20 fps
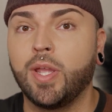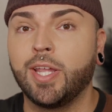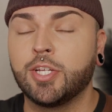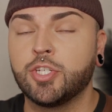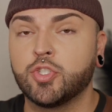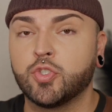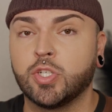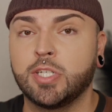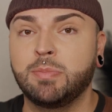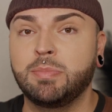
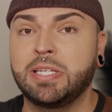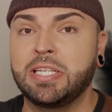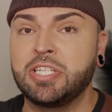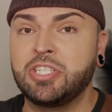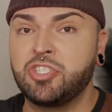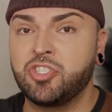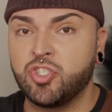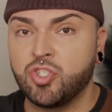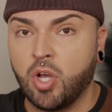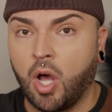extremely
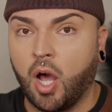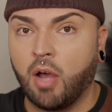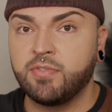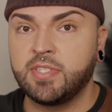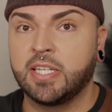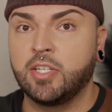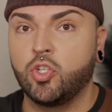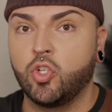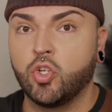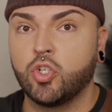
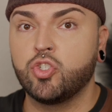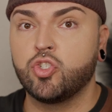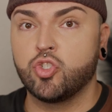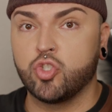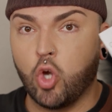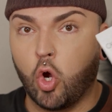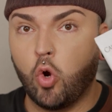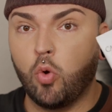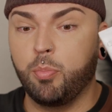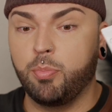soft and looks
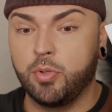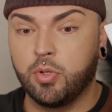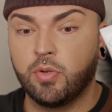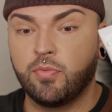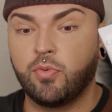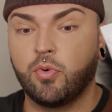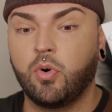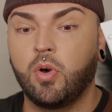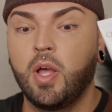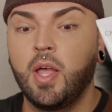so
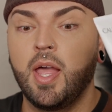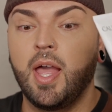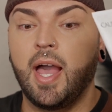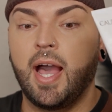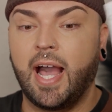beautiful.